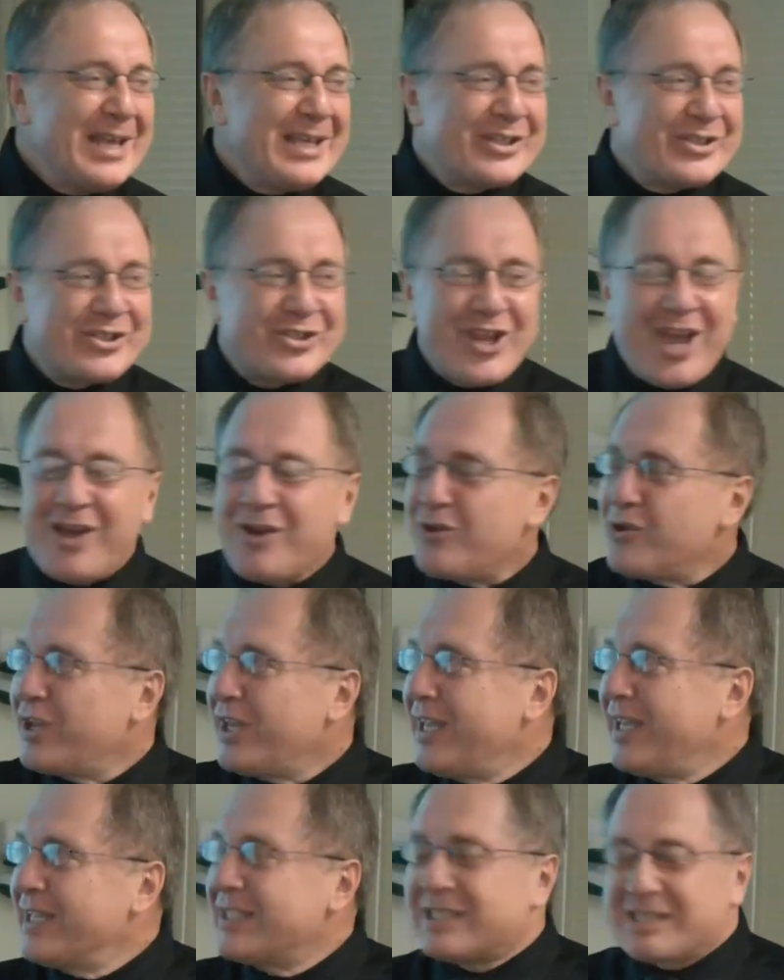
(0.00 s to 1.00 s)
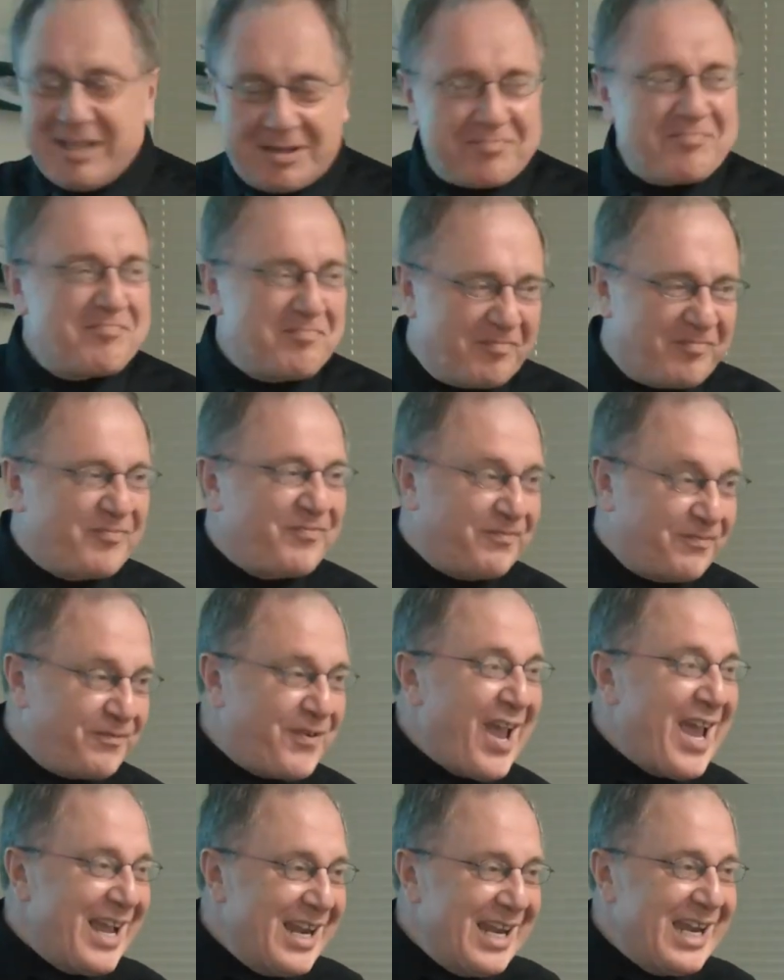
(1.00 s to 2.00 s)
So it's a
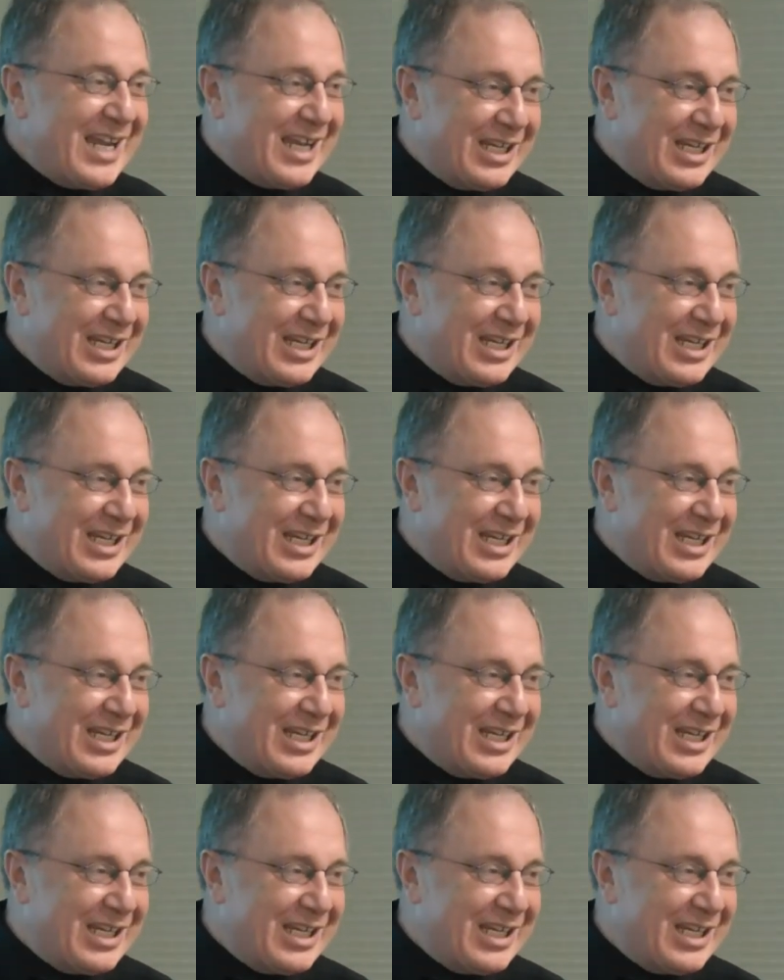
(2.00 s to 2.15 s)
fairly